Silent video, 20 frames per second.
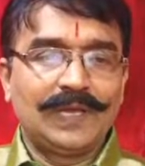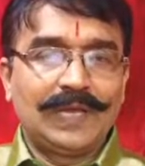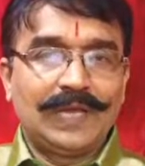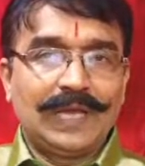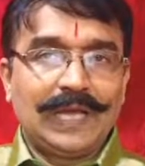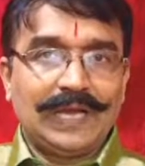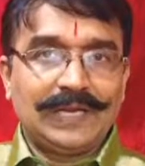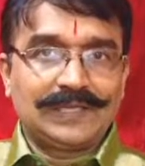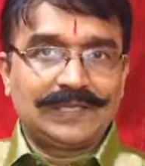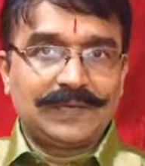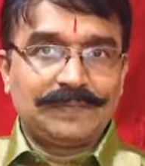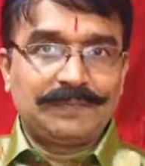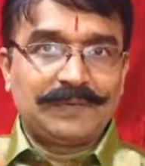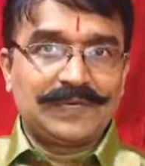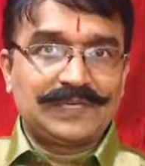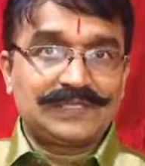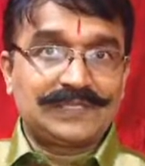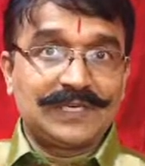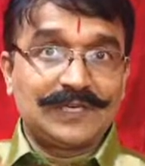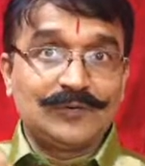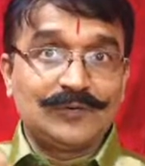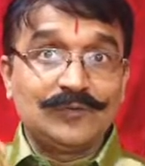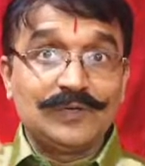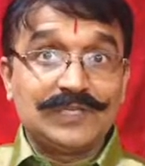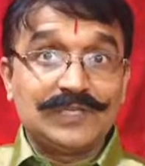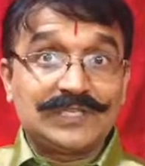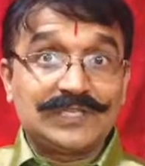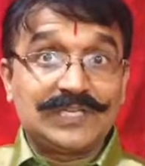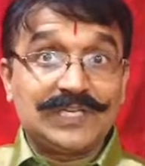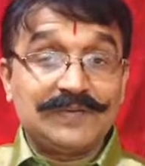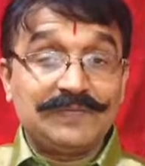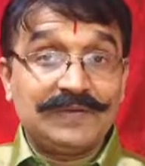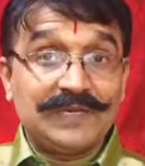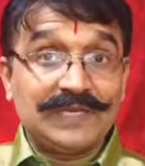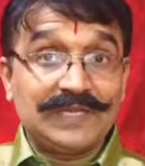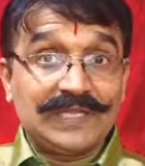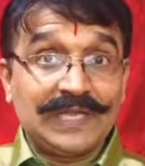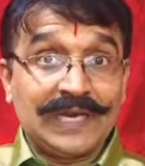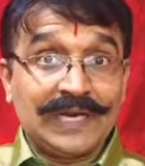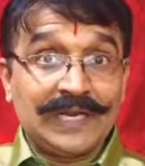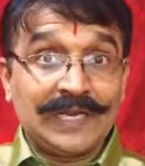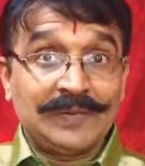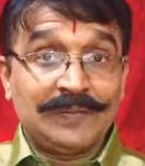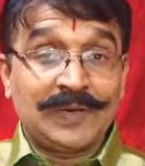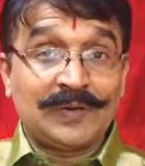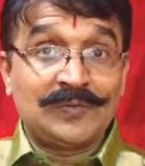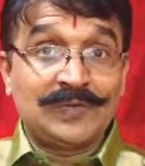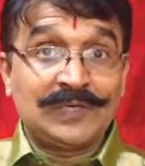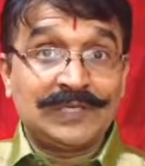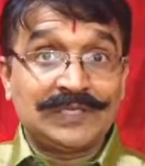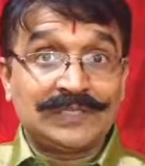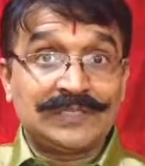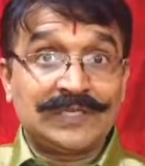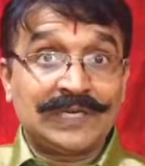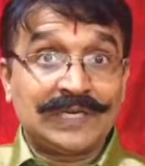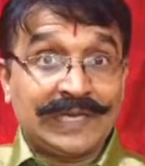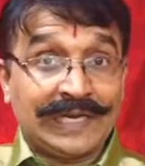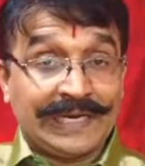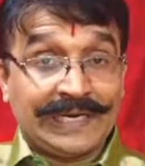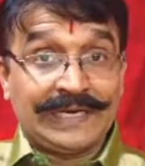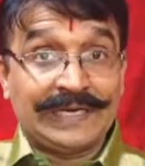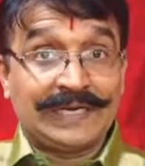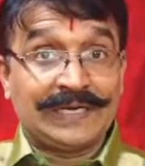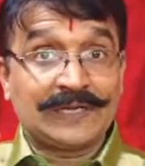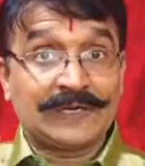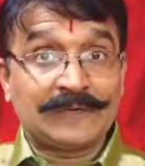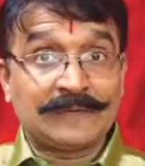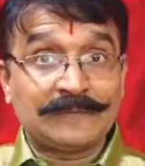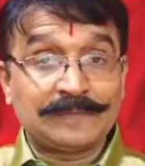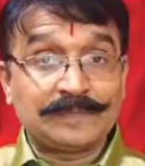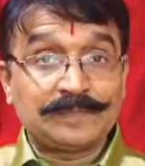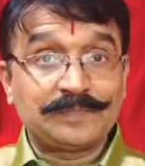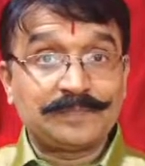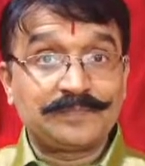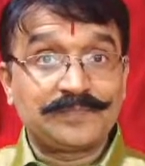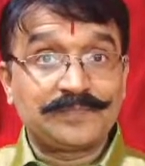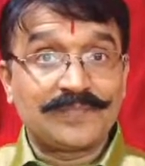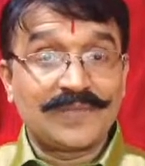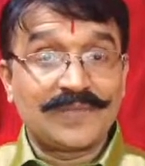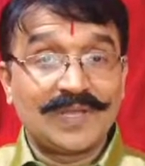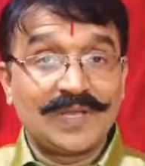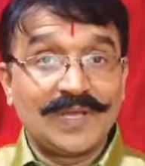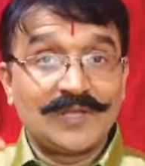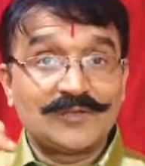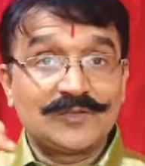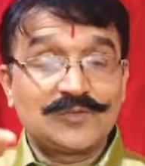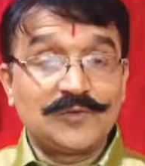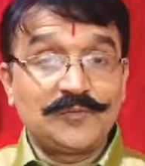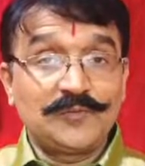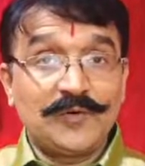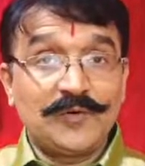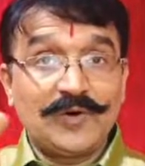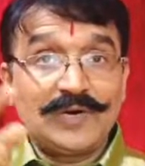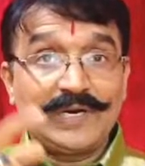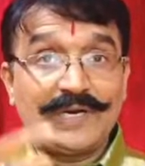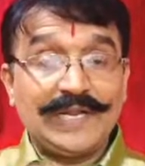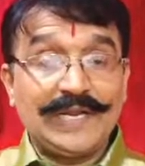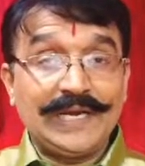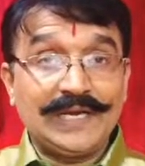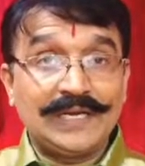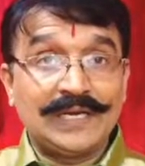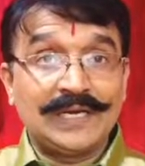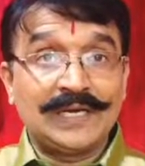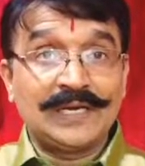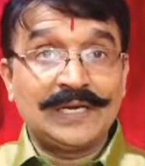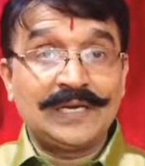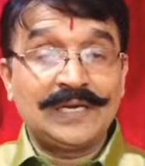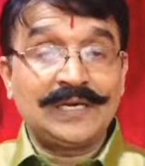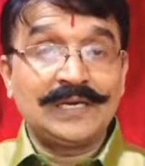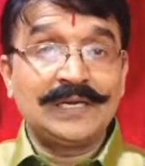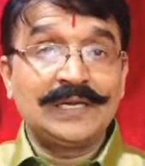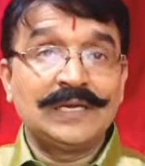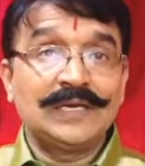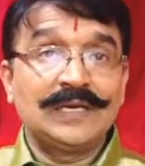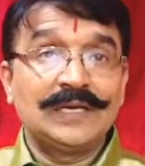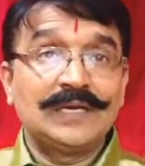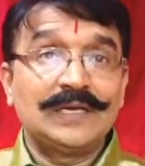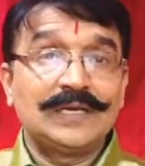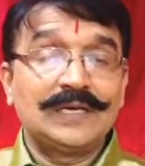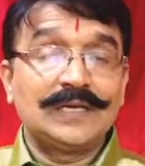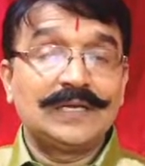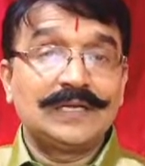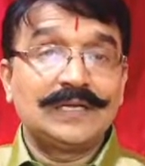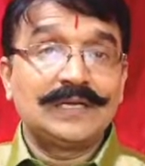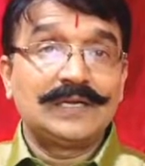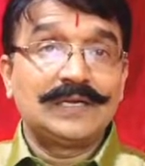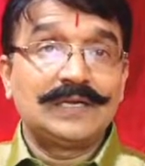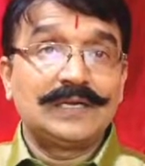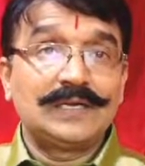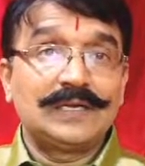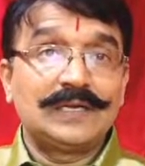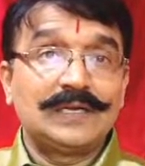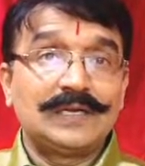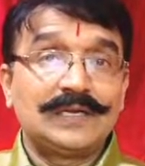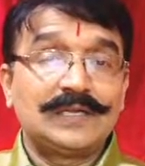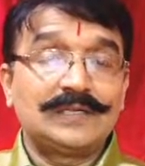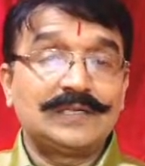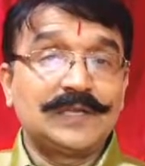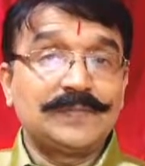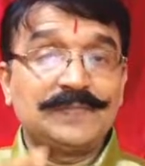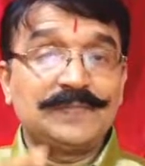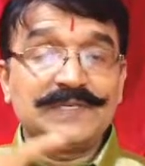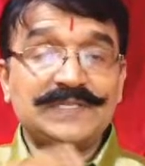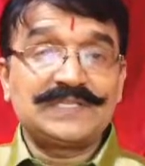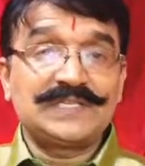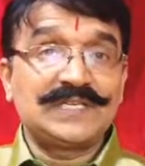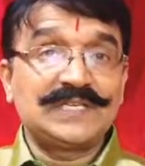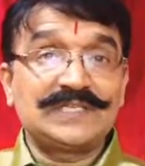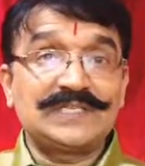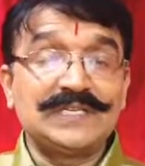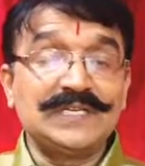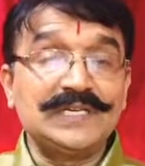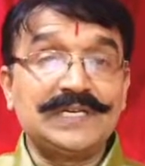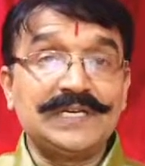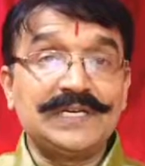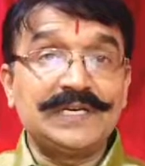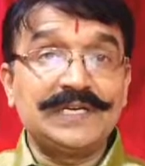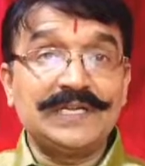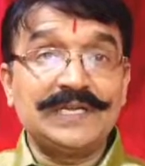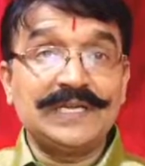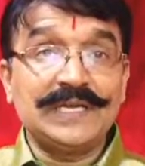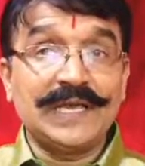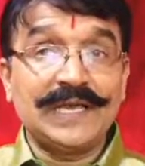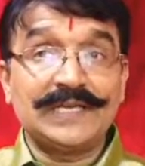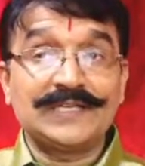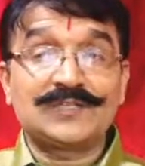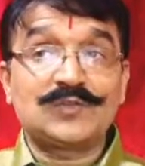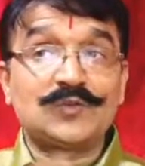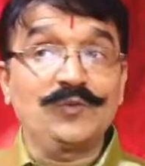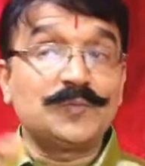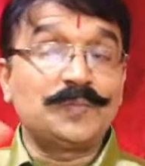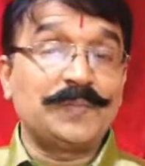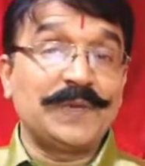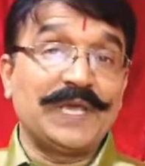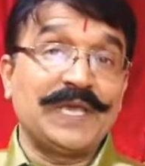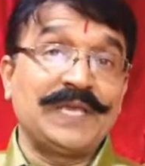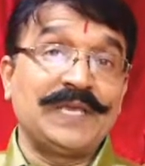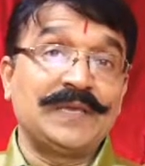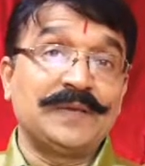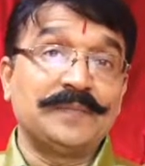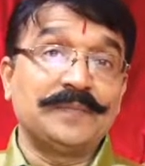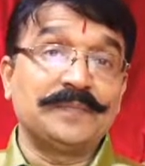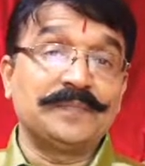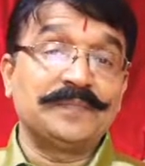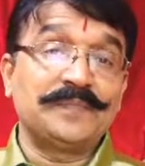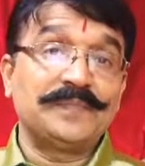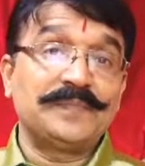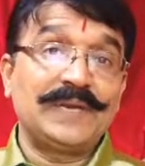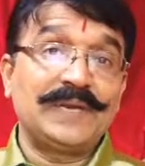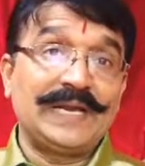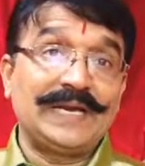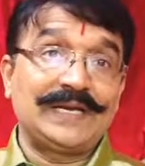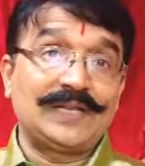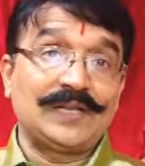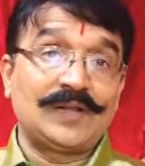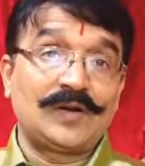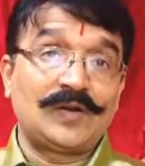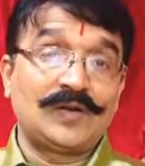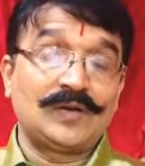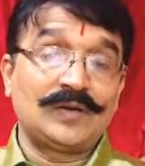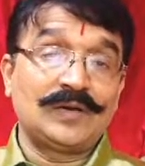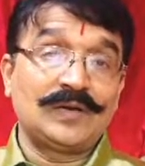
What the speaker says: and the person who is giving that amount is the creditor. So for debtor, the business entity has to pay him later on,